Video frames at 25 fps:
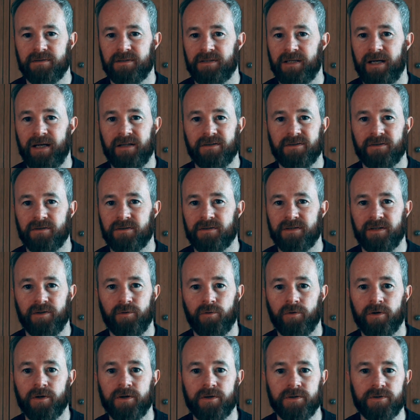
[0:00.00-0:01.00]
tells us
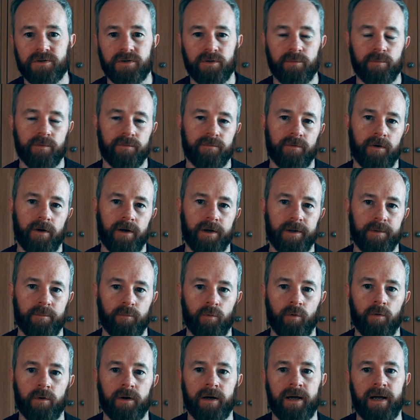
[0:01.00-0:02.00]
in order to provide
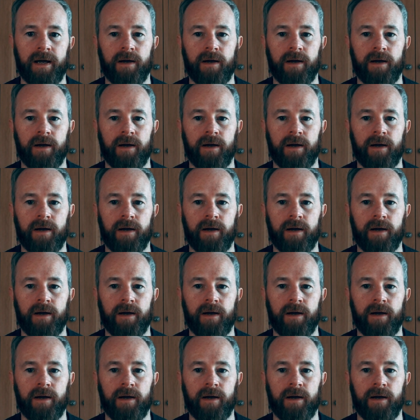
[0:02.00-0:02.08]
more